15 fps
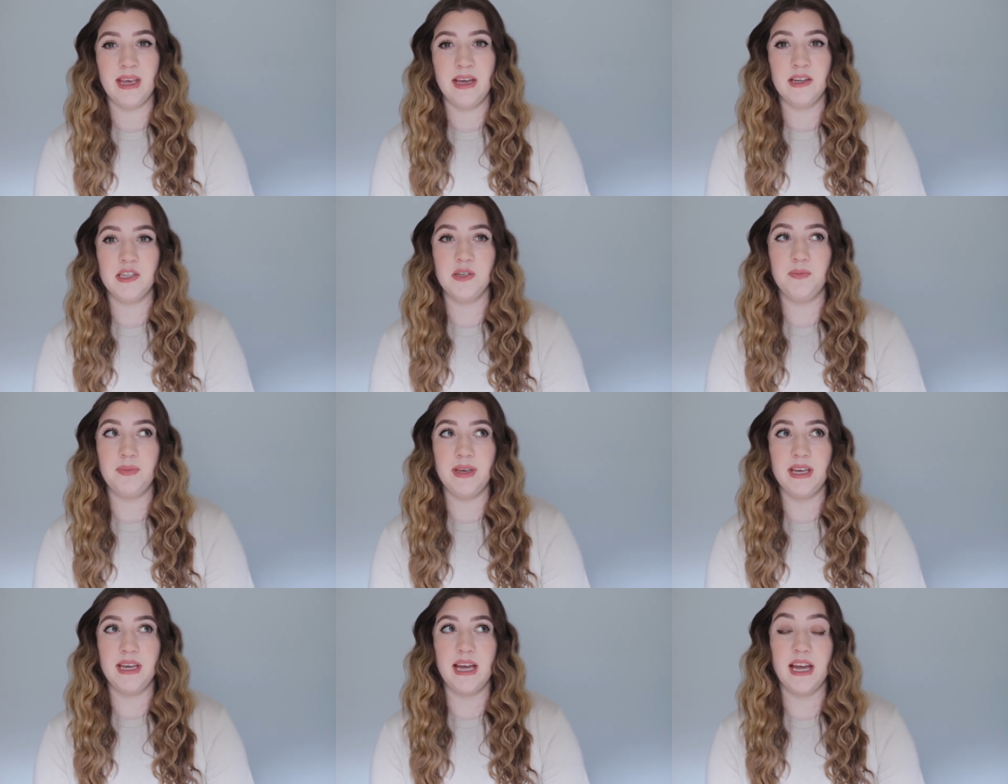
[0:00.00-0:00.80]
to
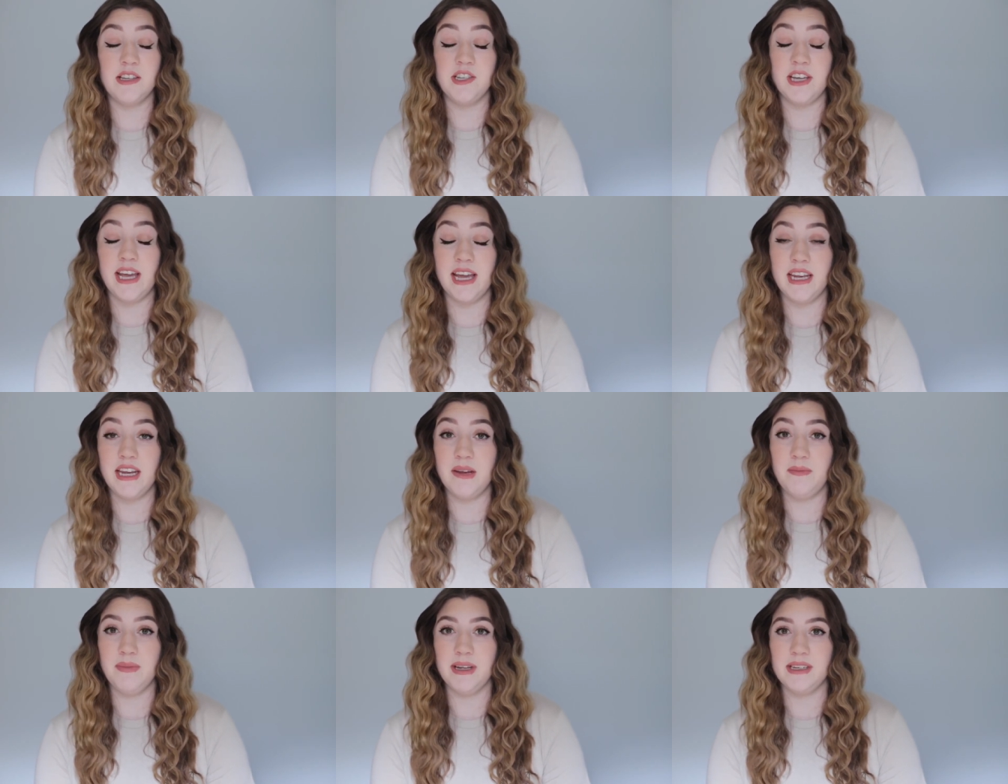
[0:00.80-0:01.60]
be
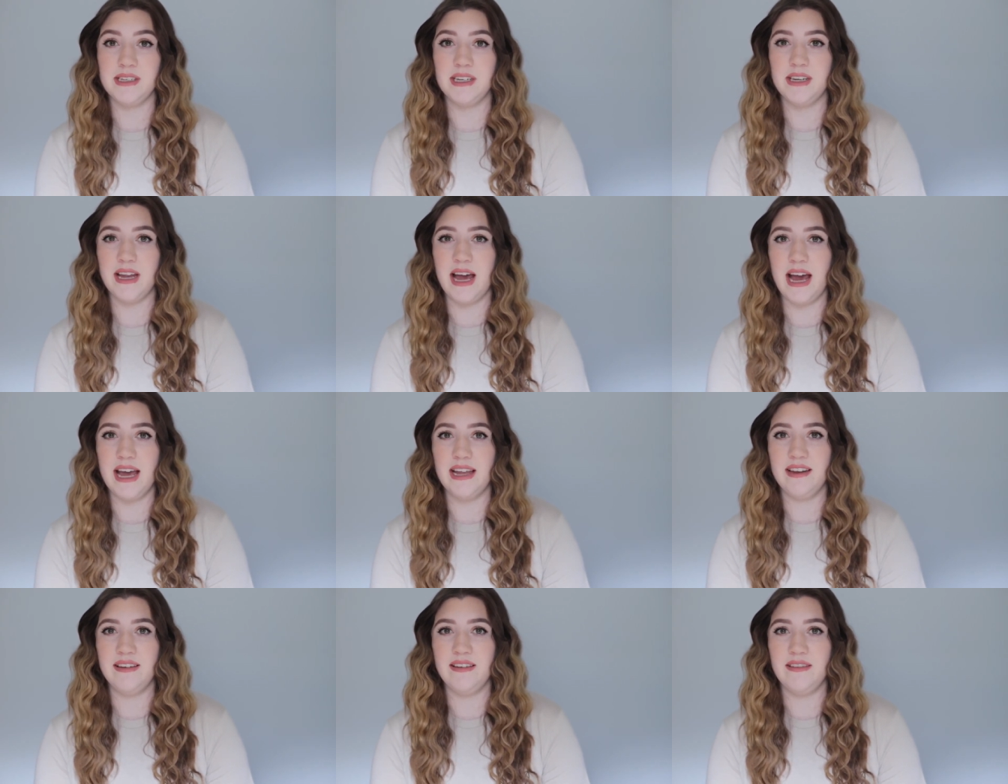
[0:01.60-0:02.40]
educated, but to
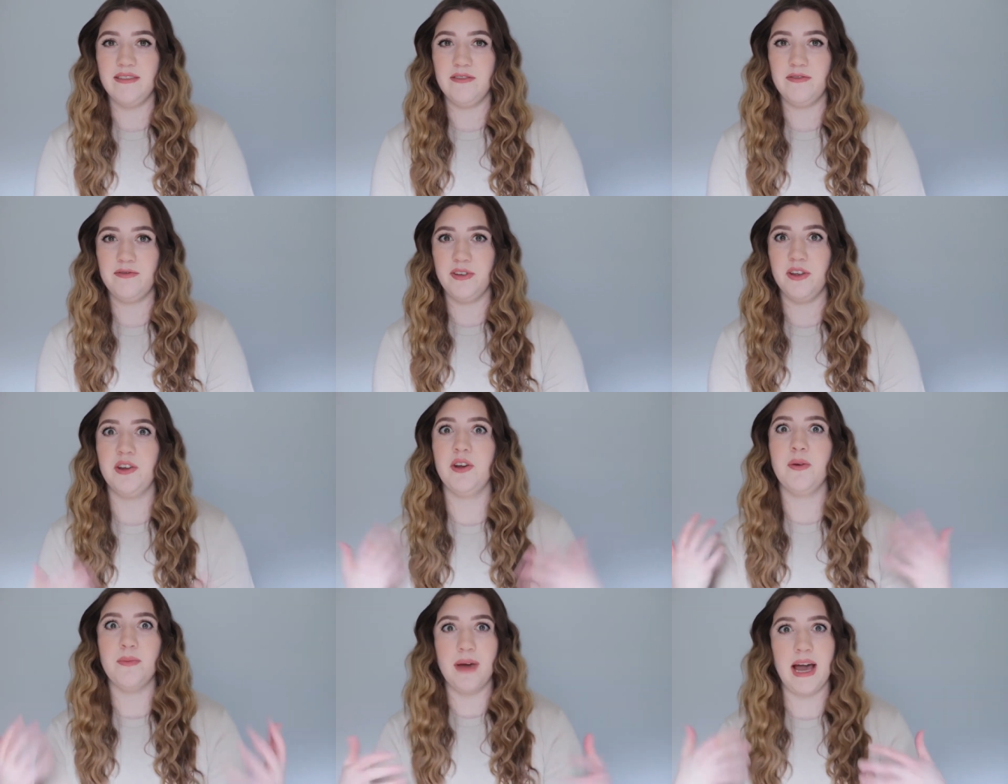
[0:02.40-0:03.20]
not fill
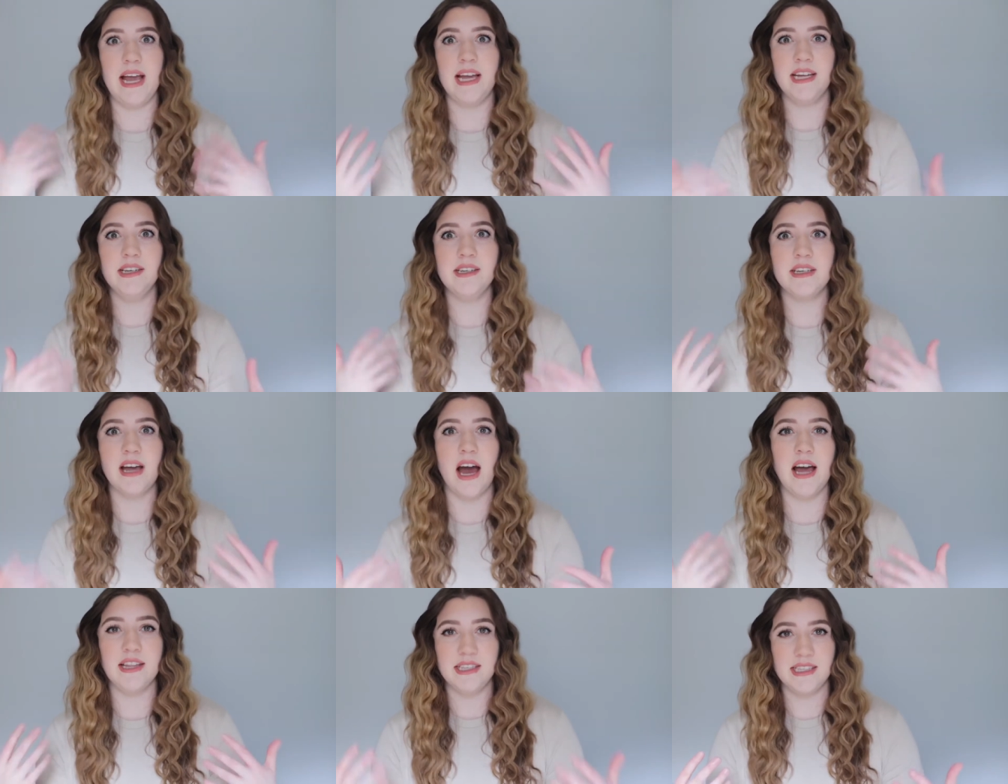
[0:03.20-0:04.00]
your mind
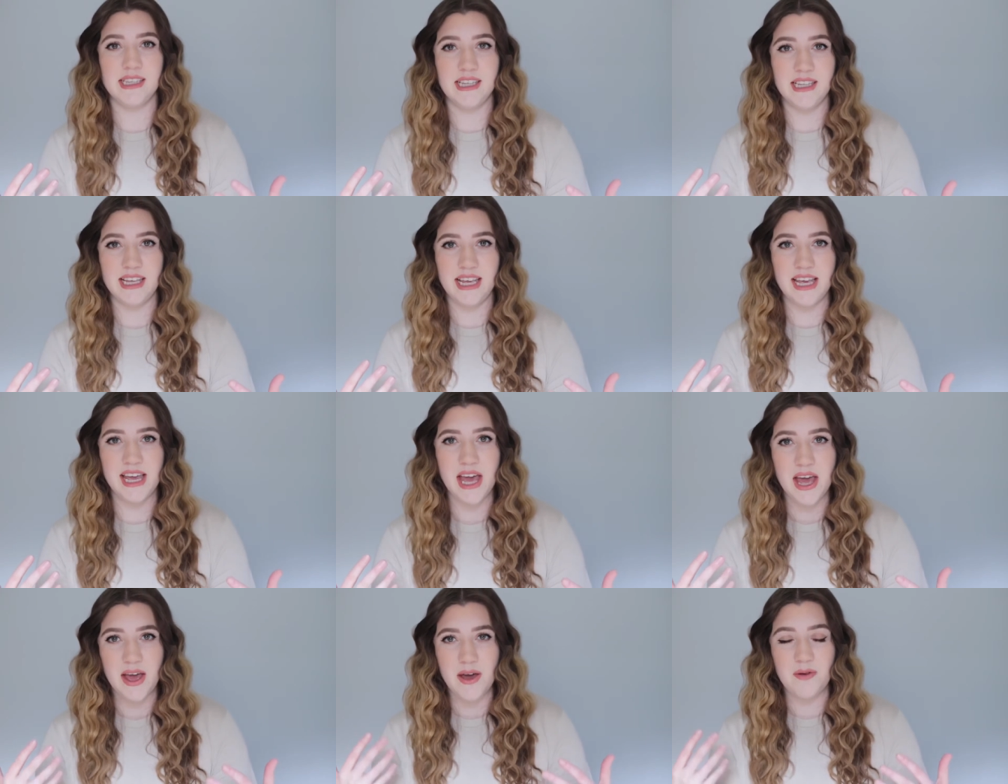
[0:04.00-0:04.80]

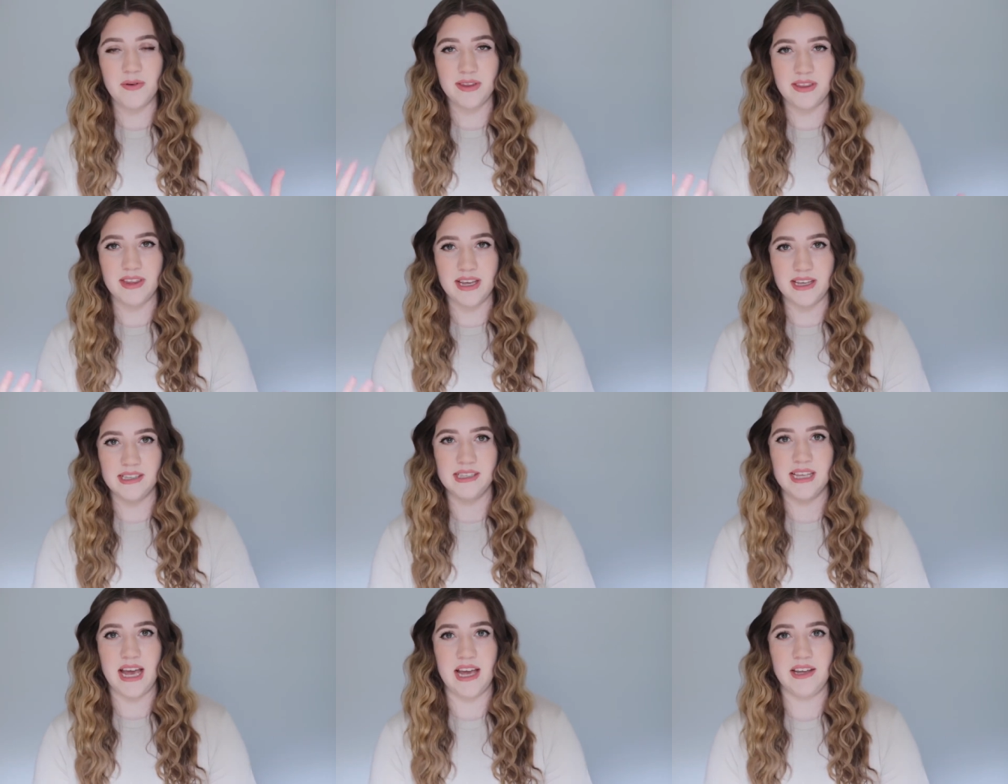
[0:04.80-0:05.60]
constantly with
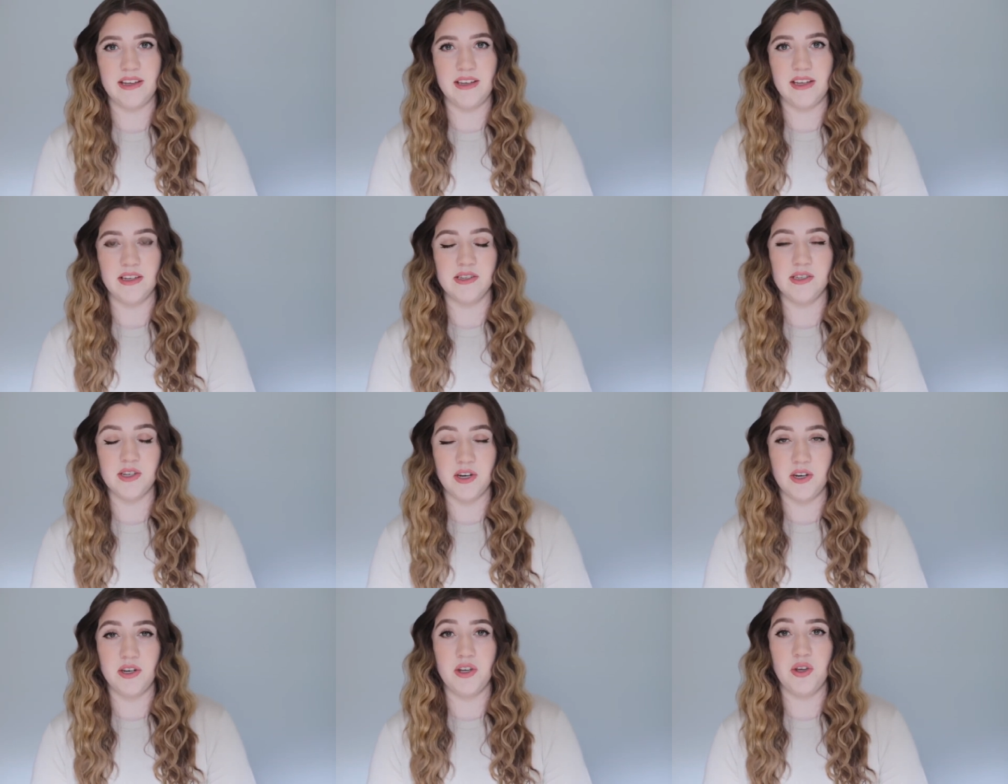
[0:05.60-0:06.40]
things that
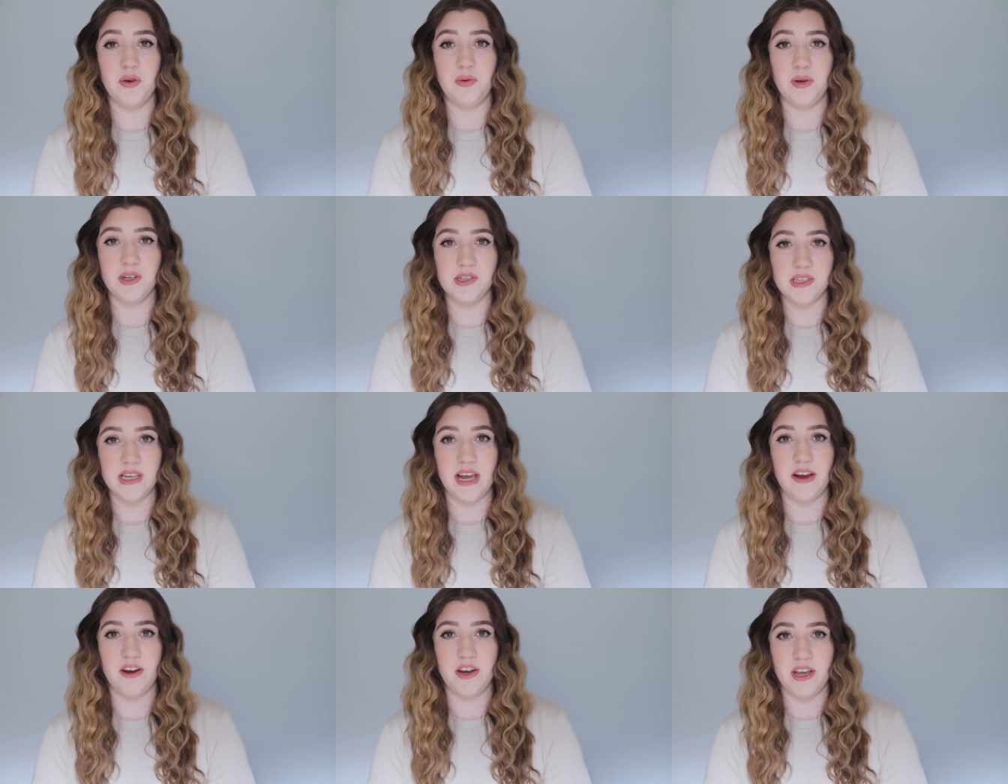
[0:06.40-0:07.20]
concern you or
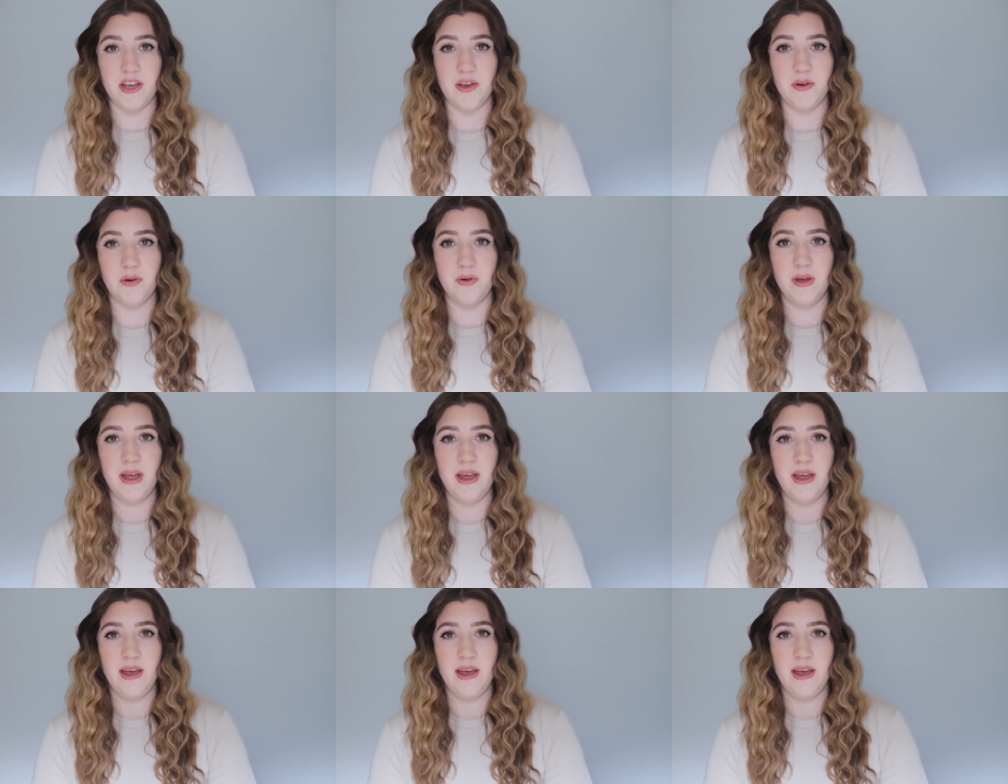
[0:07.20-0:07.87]
scare you,